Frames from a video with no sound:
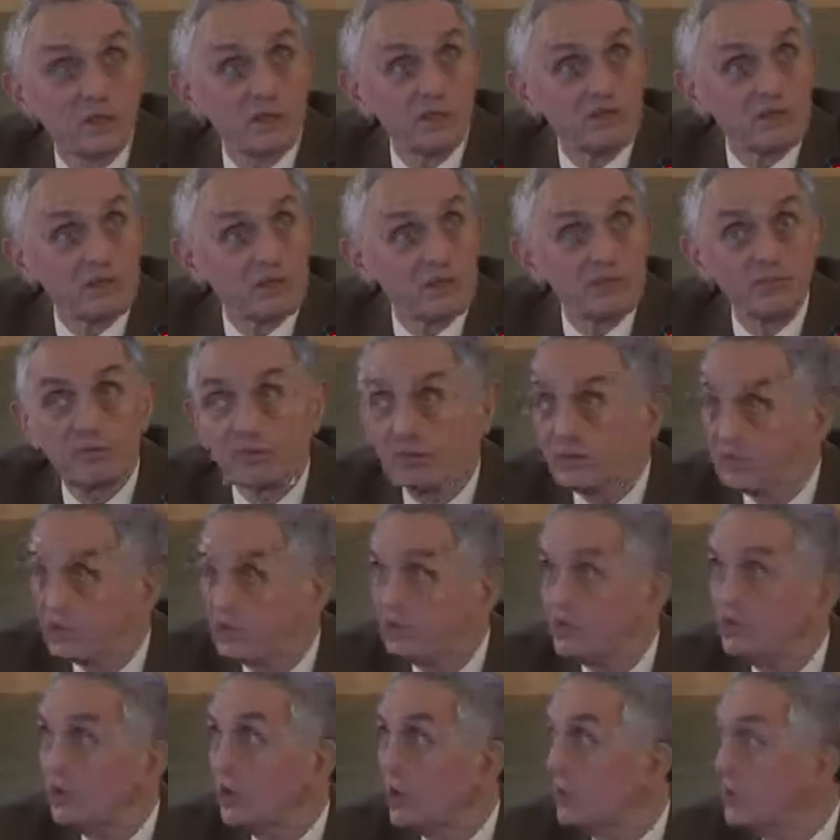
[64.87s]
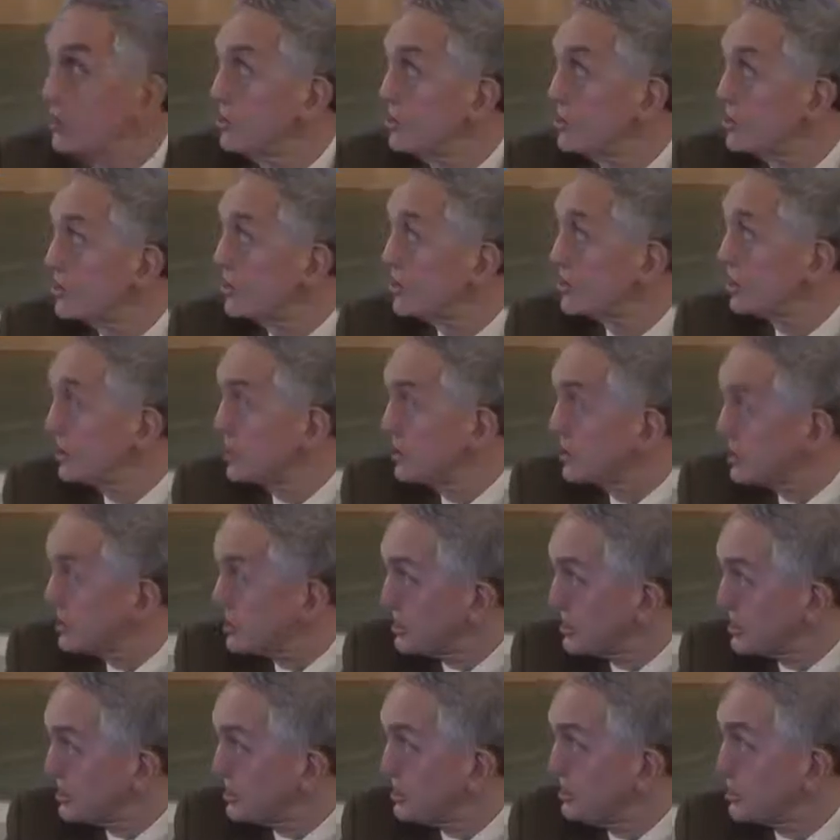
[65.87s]
that people do learn,
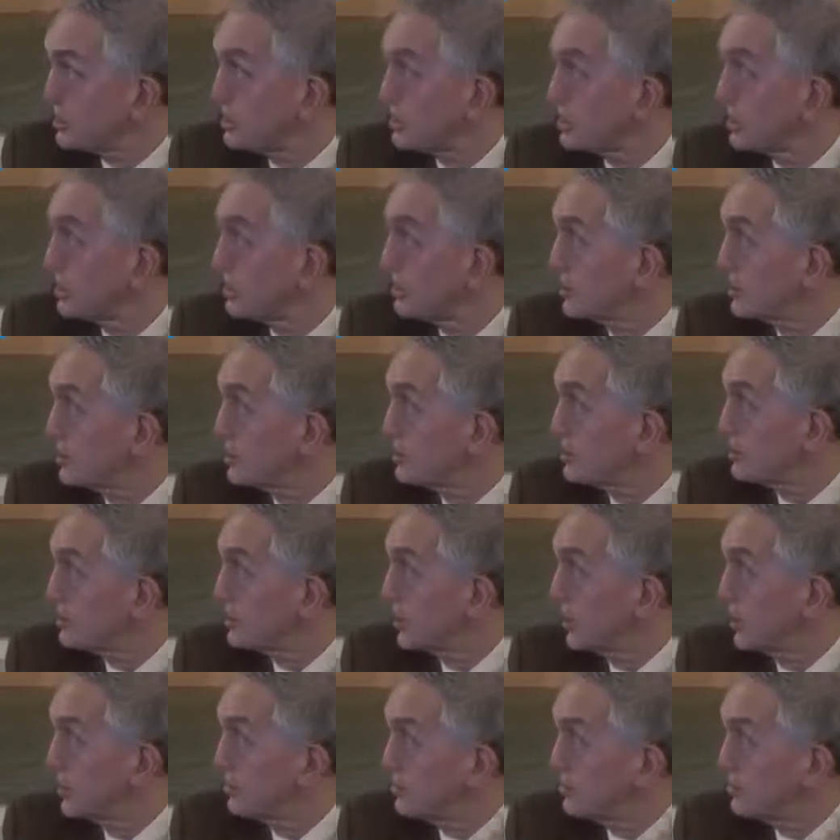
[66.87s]
things do change.